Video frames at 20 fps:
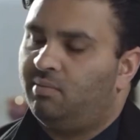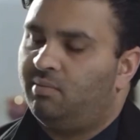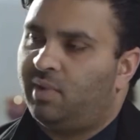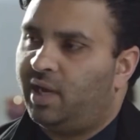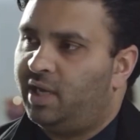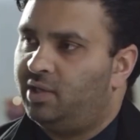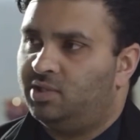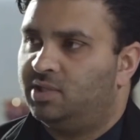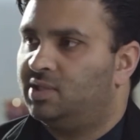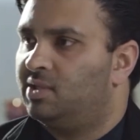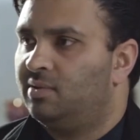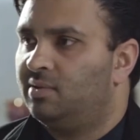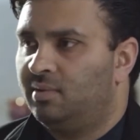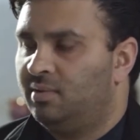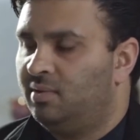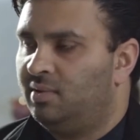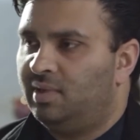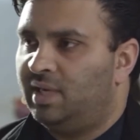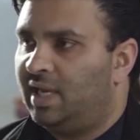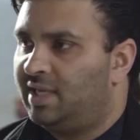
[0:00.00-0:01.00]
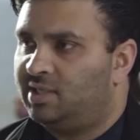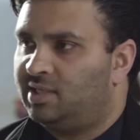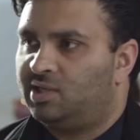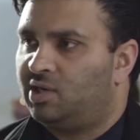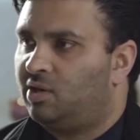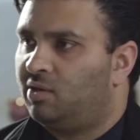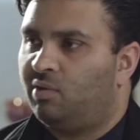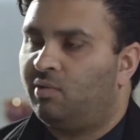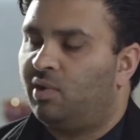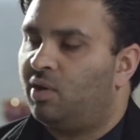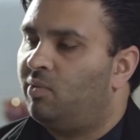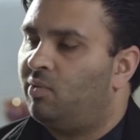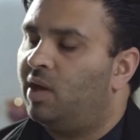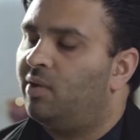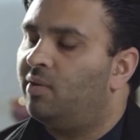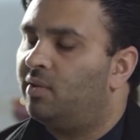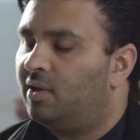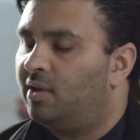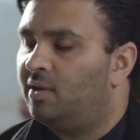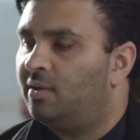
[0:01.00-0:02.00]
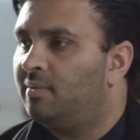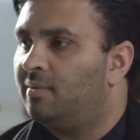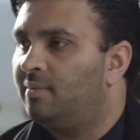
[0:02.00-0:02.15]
might just necessarily run away with it?